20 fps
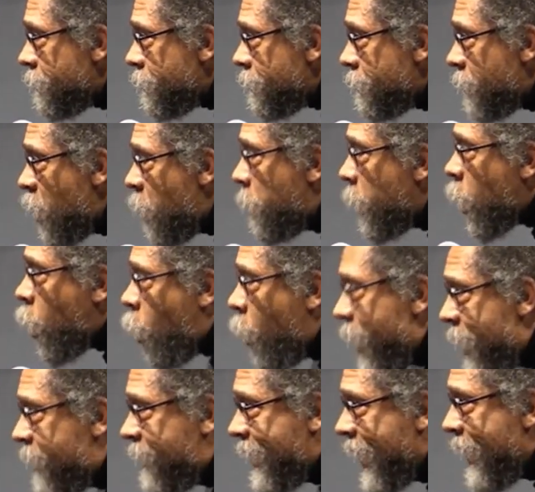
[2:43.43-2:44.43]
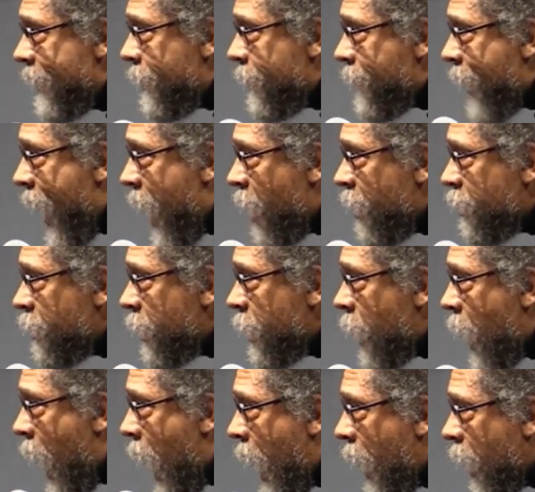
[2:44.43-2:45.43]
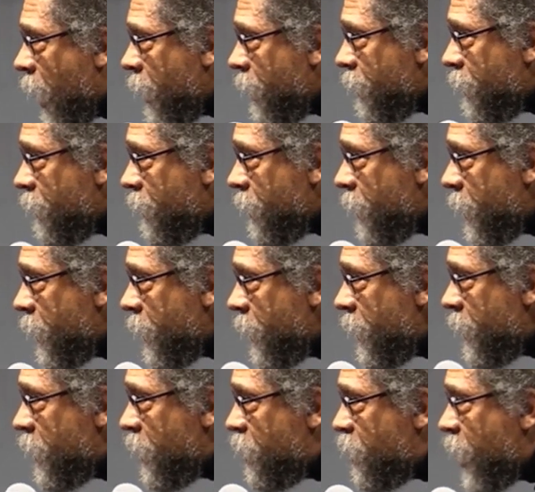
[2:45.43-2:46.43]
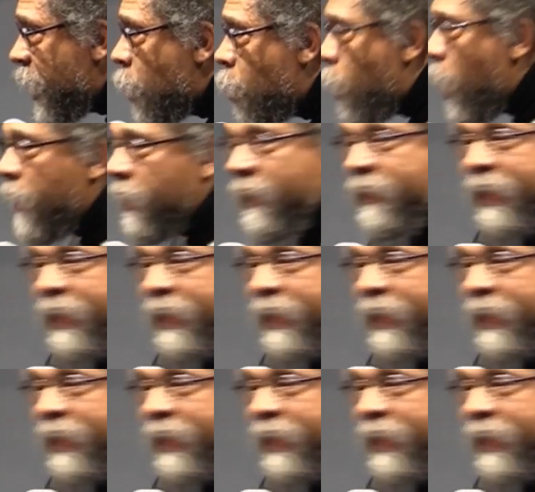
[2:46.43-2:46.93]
who bequeathed $10,000 to see whether they'll